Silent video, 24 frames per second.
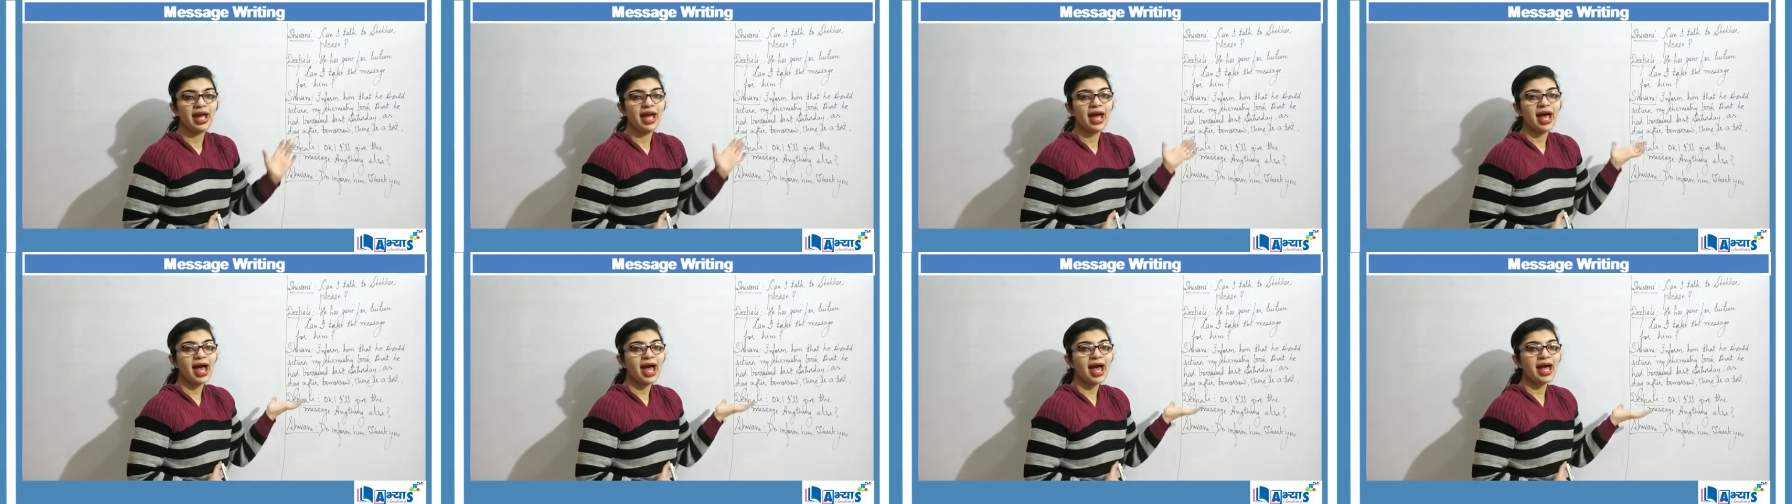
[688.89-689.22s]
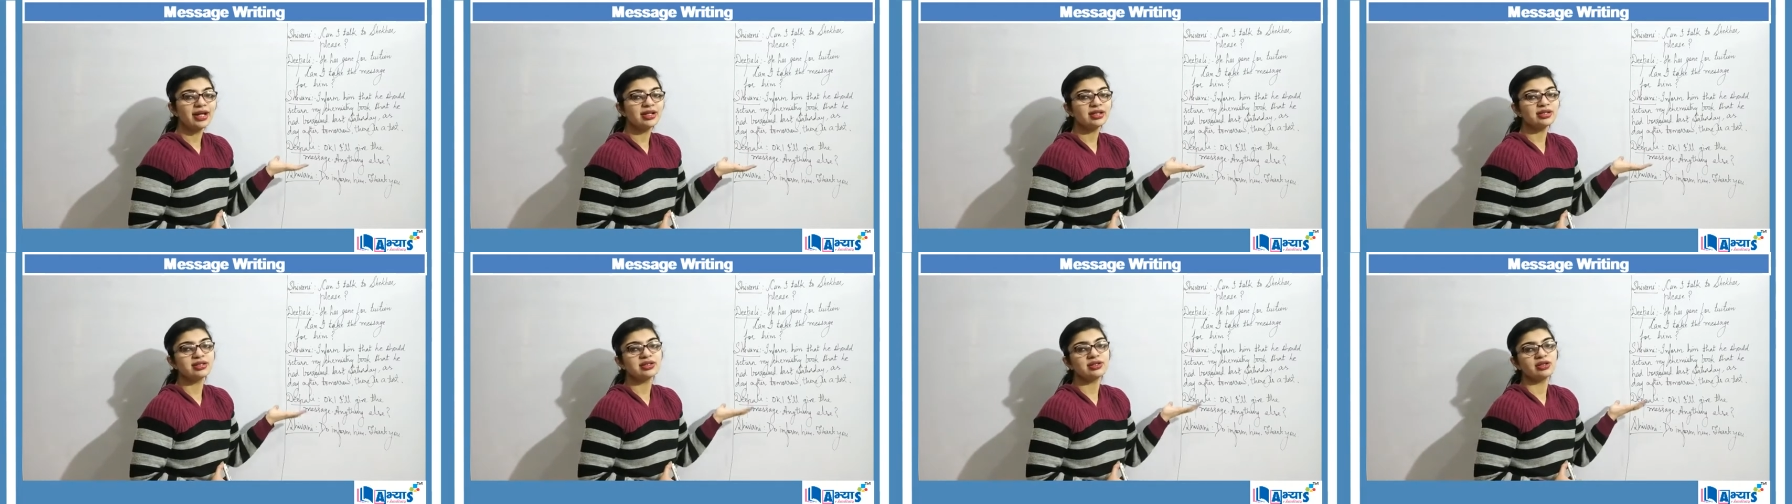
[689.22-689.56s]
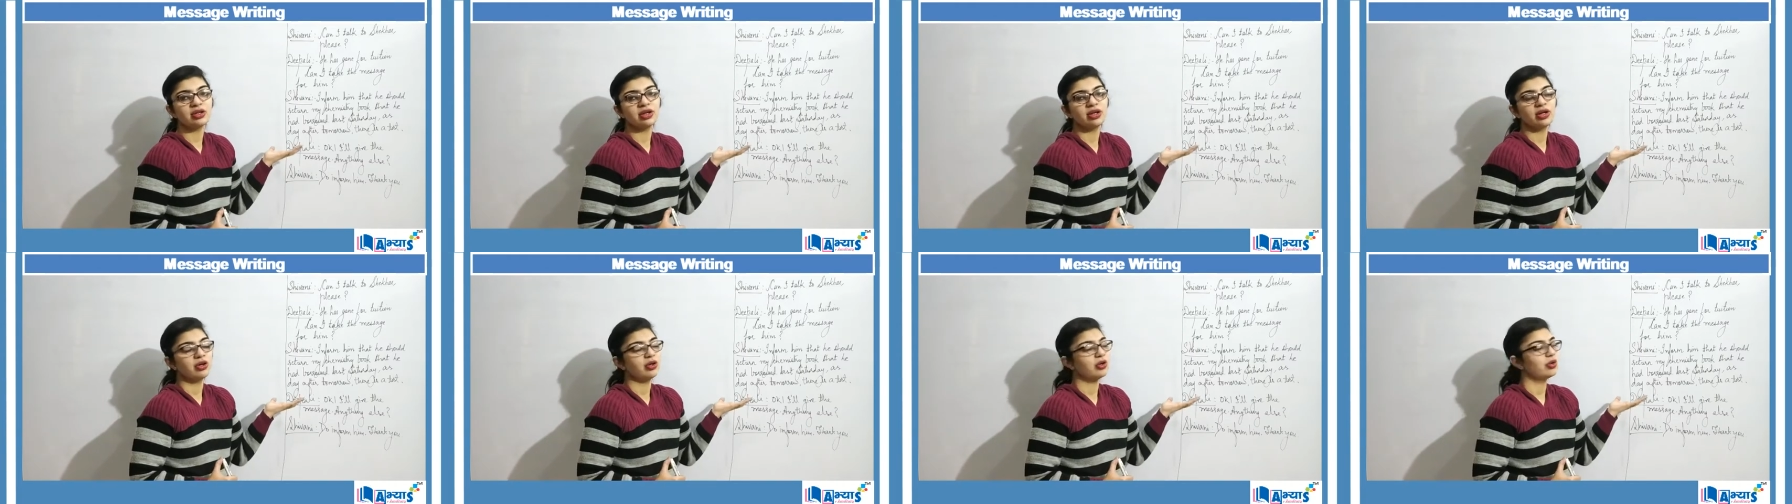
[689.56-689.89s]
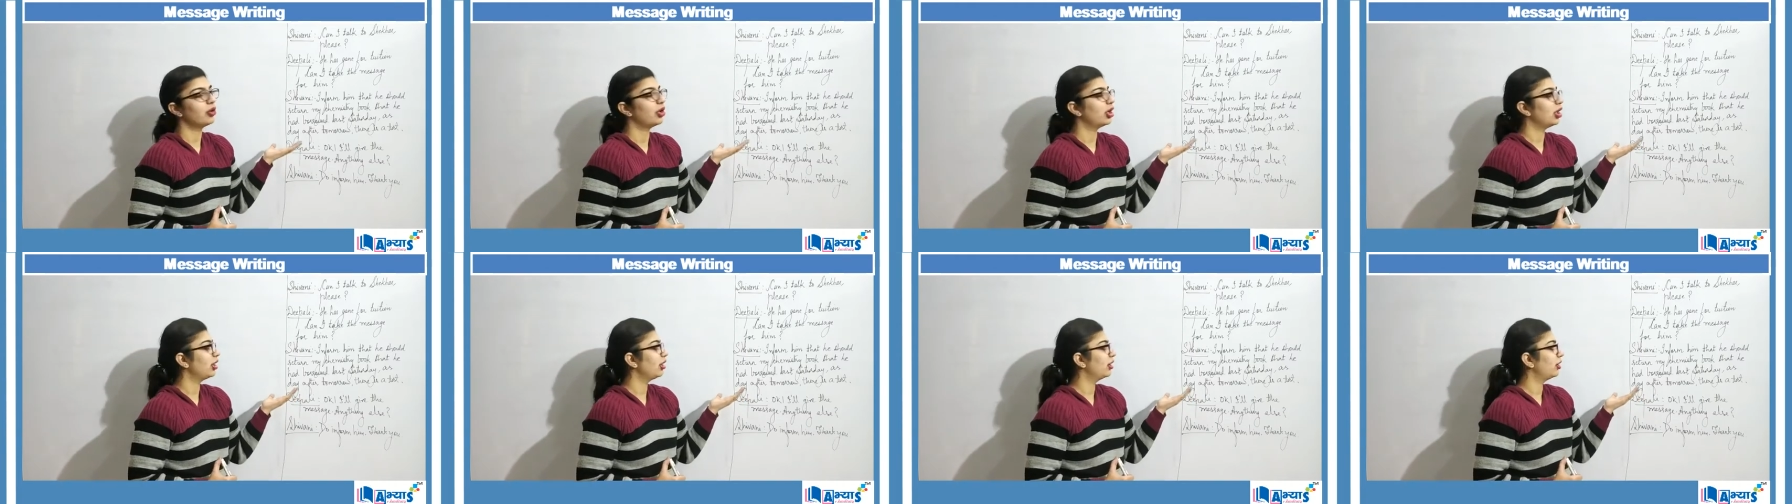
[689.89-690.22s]

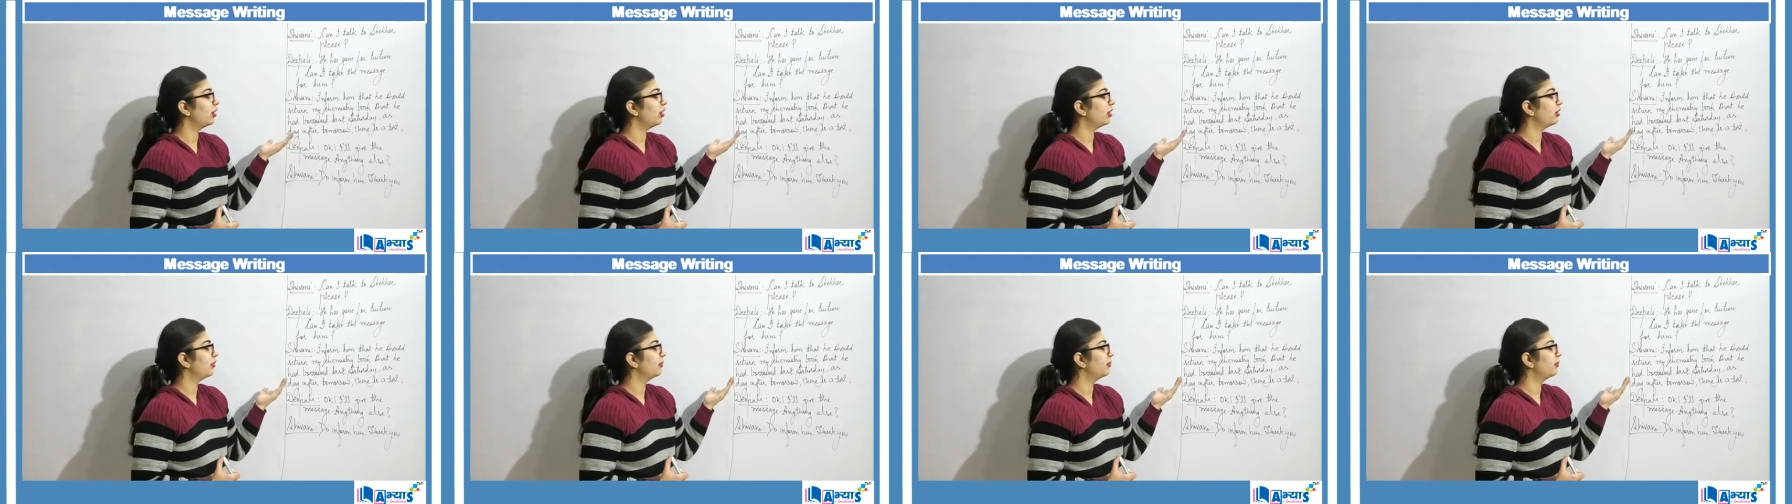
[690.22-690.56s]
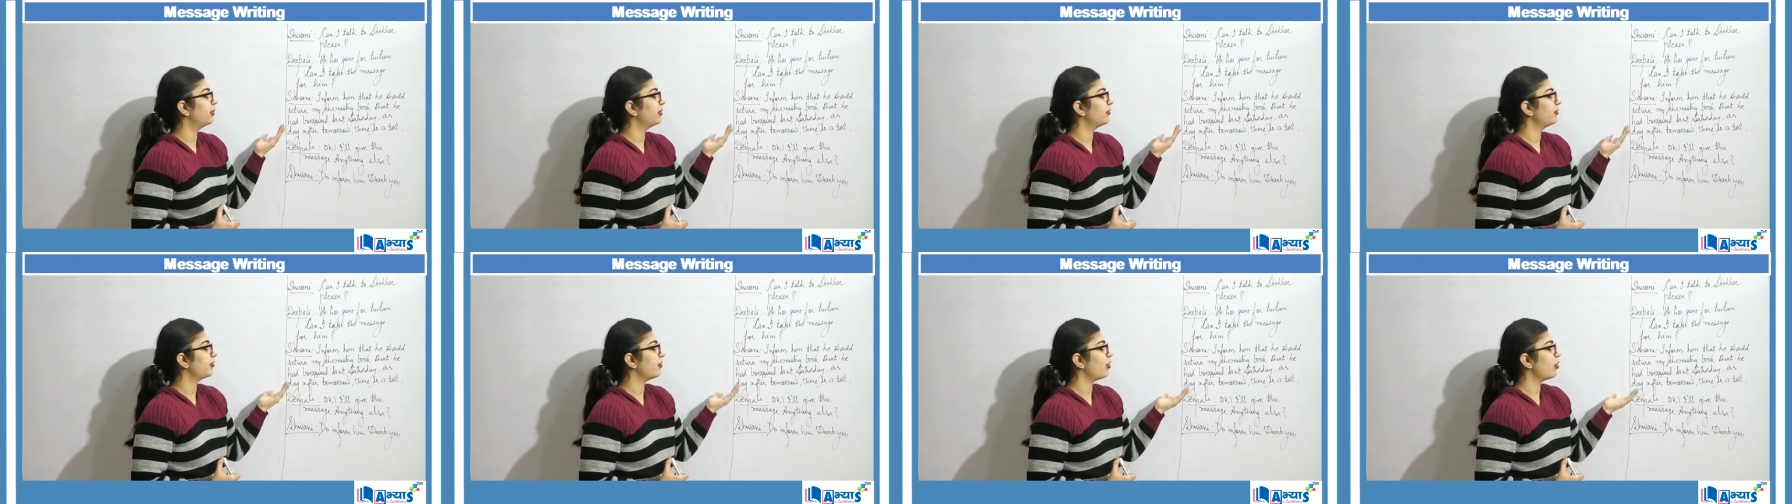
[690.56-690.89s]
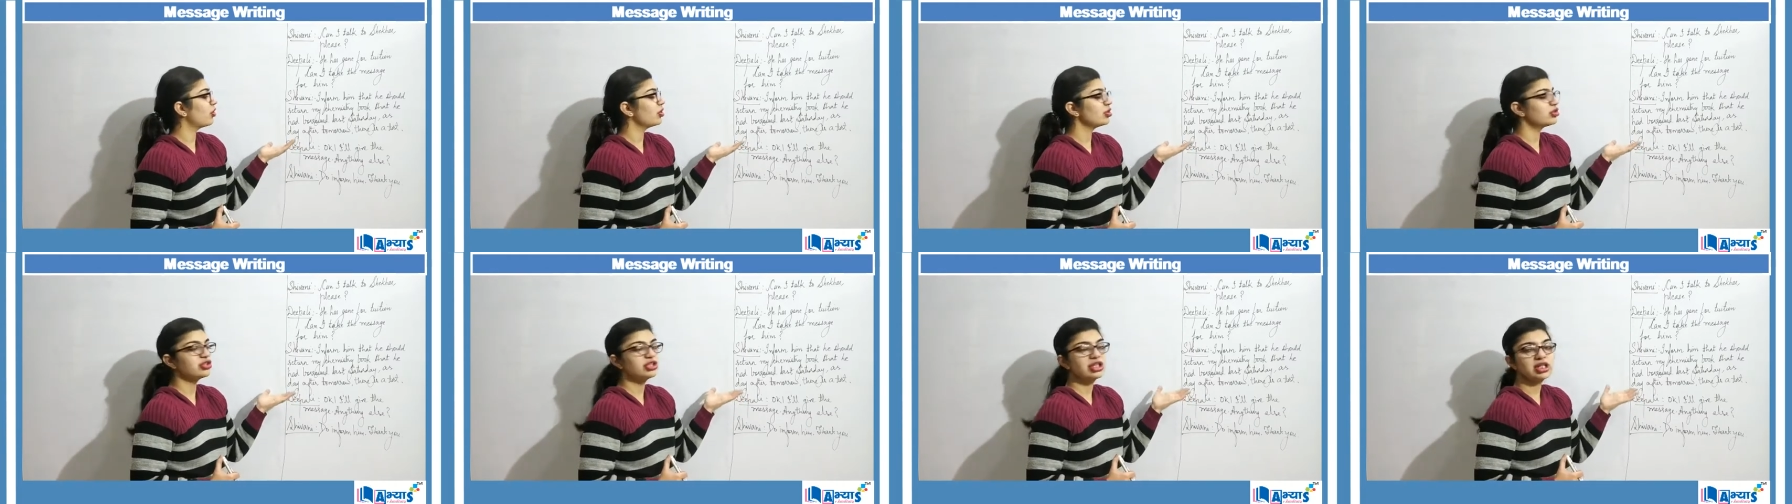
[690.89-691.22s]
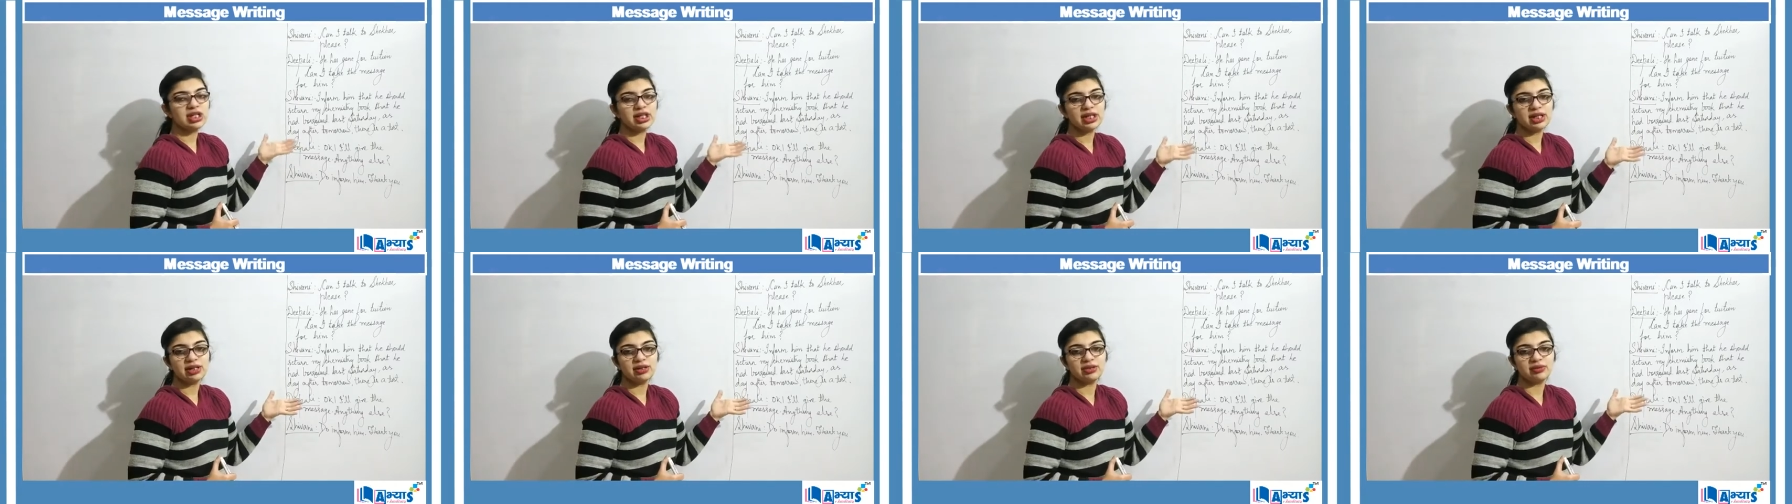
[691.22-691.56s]
and before
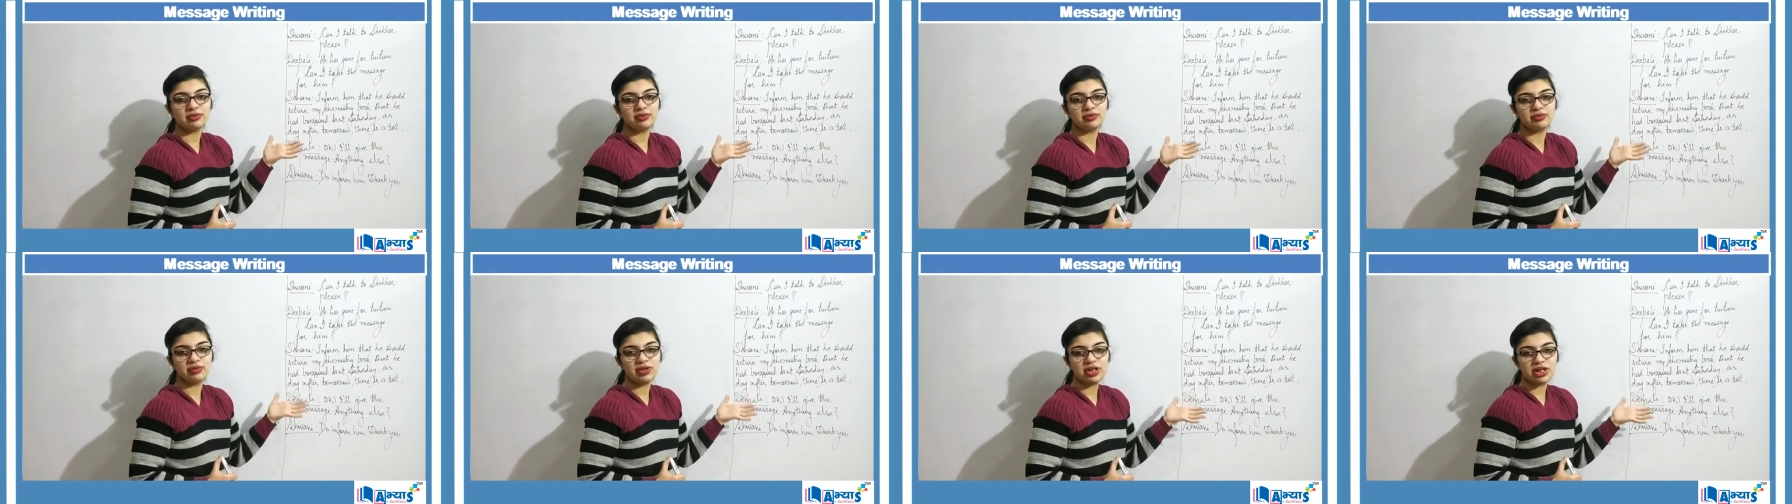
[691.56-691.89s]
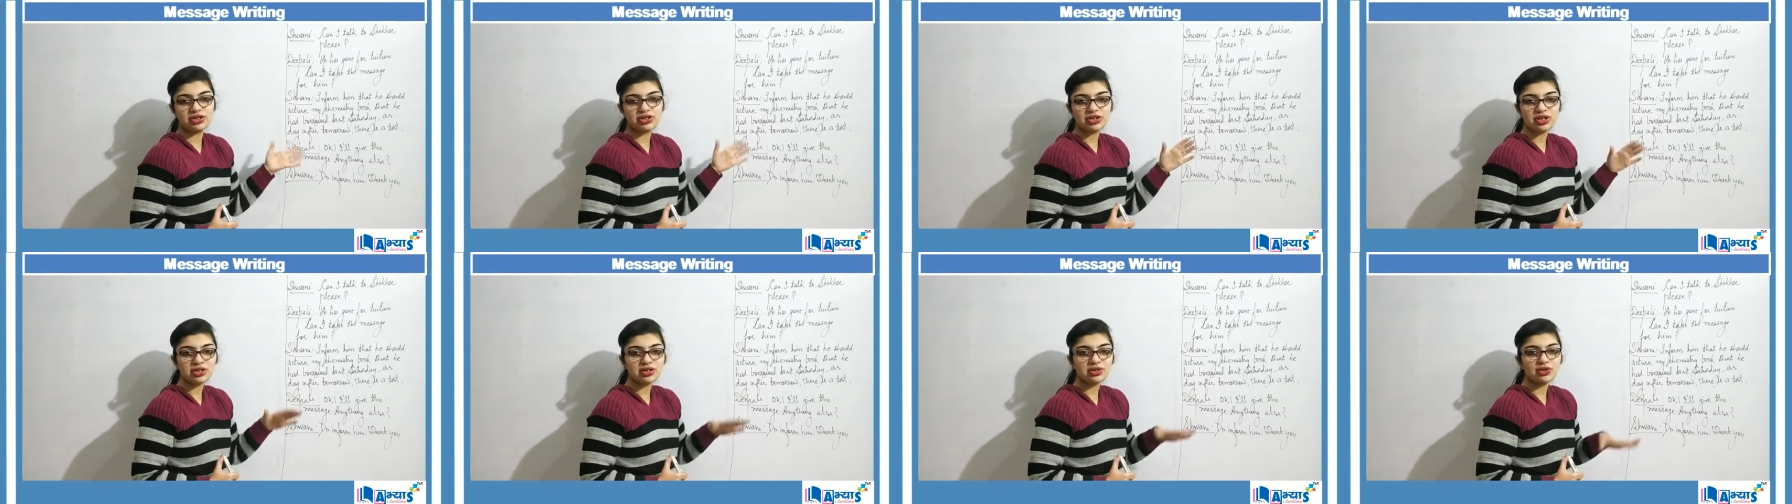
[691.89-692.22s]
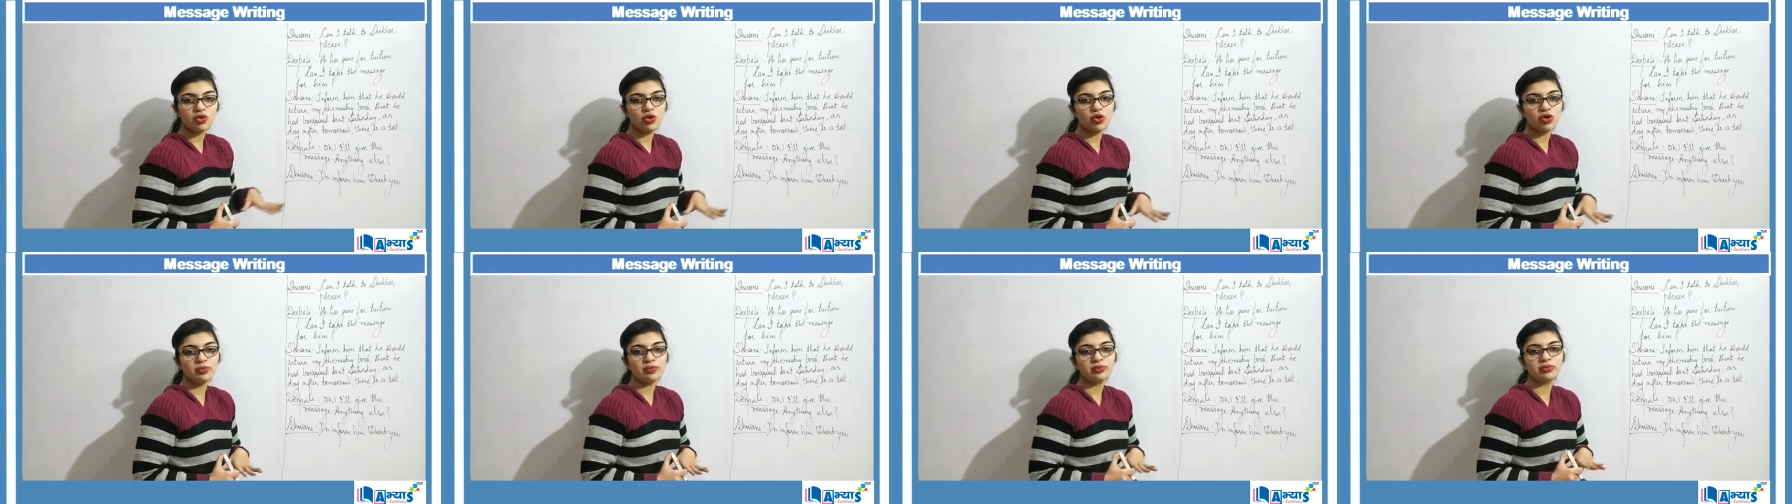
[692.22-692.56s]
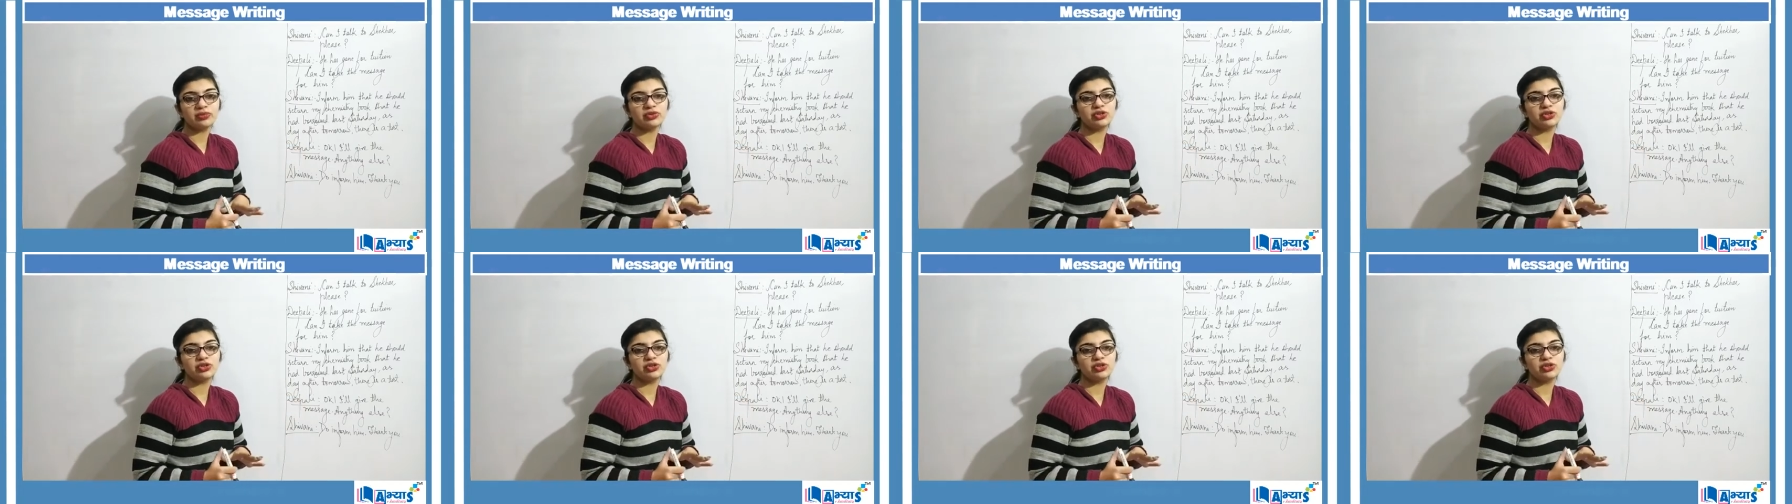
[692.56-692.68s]
she reaches home,